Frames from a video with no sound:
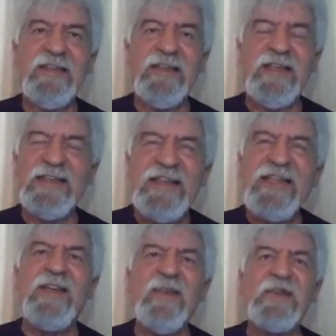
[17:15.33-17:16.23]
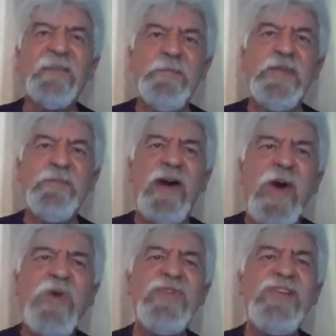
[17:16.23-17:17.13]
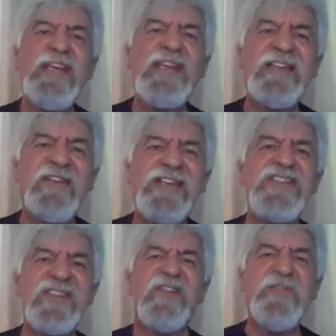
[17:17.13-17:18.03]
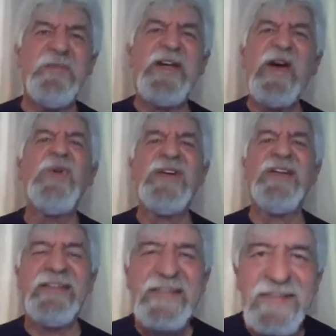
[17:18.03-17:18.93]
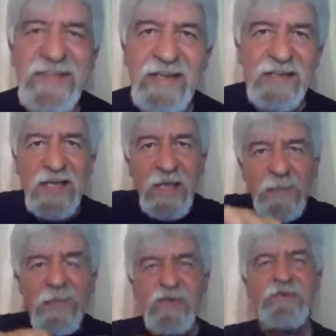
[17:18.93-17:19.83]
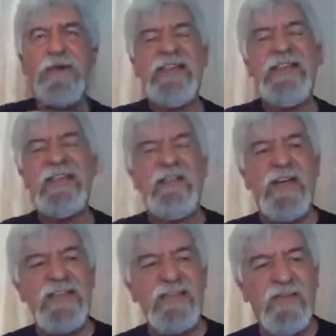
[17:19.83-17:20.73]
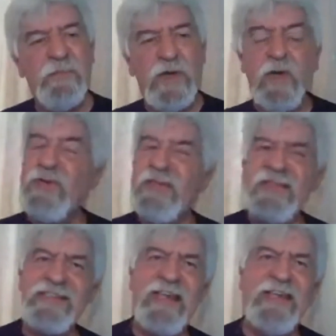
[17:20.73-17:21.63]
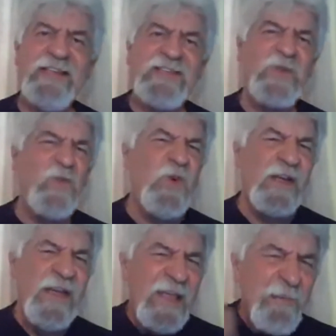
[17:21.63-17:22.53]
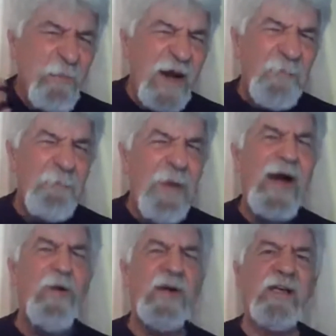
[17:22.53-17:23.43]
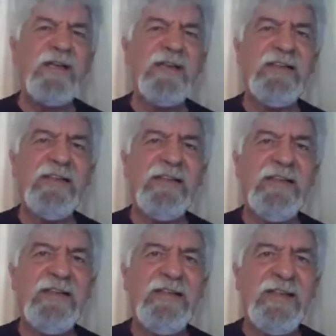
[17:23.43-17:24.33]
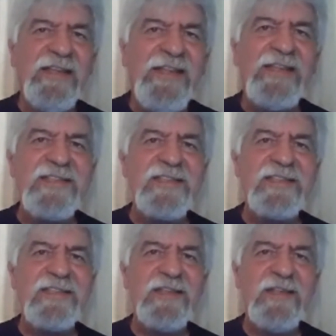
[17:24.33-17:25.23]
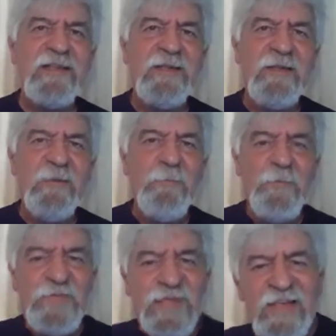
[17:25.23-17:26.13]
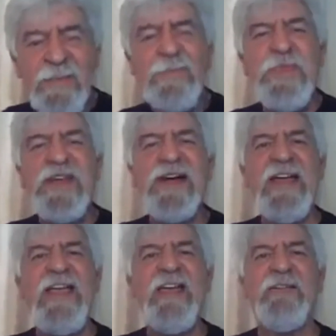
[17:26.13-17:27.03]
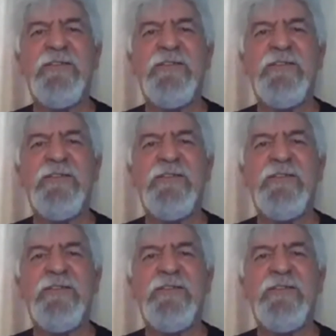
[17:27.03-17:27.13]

it cannot be my own declaration of my own understanding, because my declaration of my own understanding doesn't work. My power is the limp that I have.